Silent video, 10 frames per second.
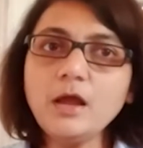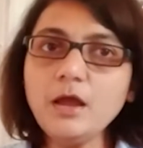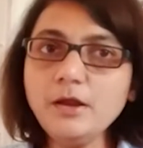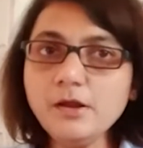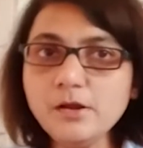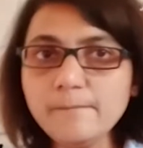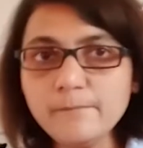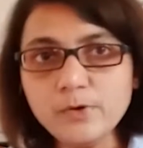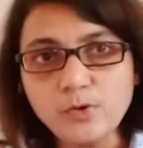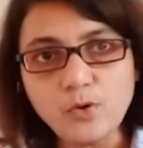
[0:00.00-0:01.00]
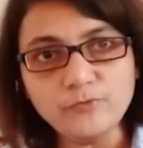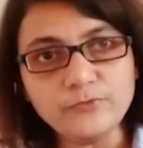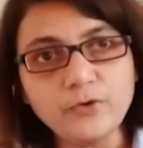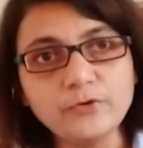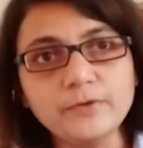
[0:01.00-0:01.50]
N number of
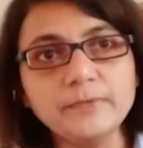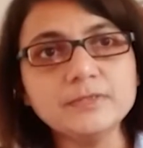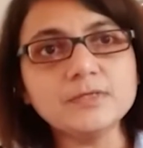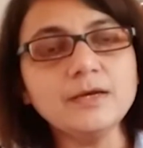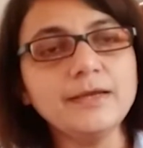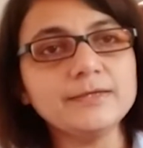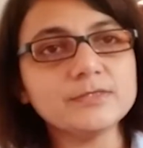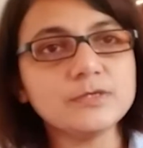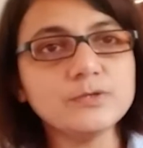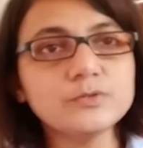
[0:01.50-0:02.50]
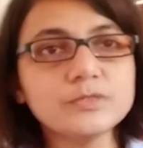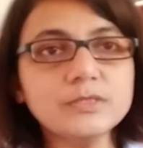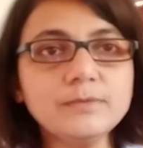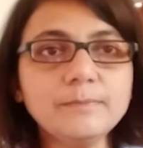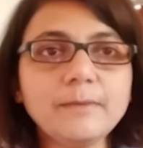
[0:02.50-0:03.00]
documents are
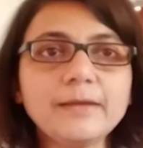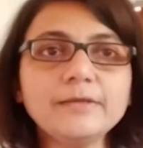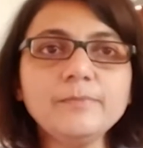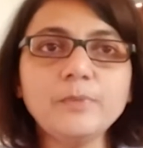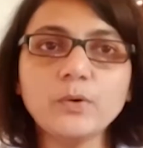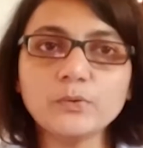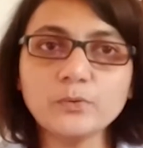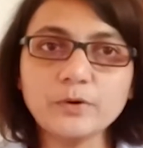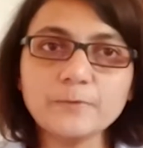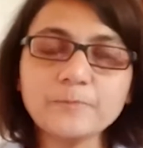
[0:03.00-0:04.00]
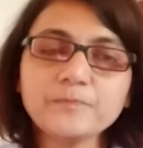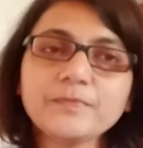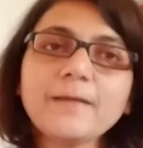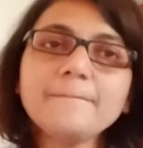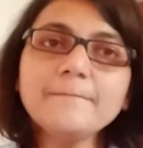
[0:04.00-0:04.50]
executed by the borrower.
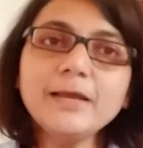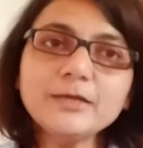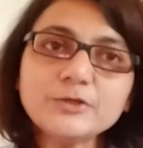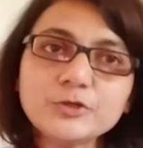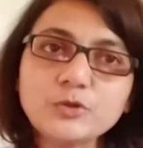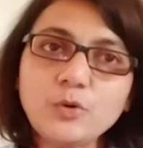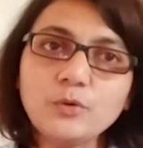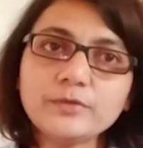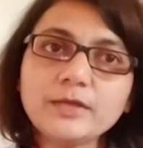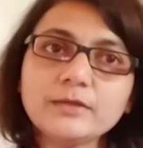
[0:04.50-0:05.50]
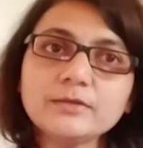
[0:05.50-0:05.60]
Make sure that the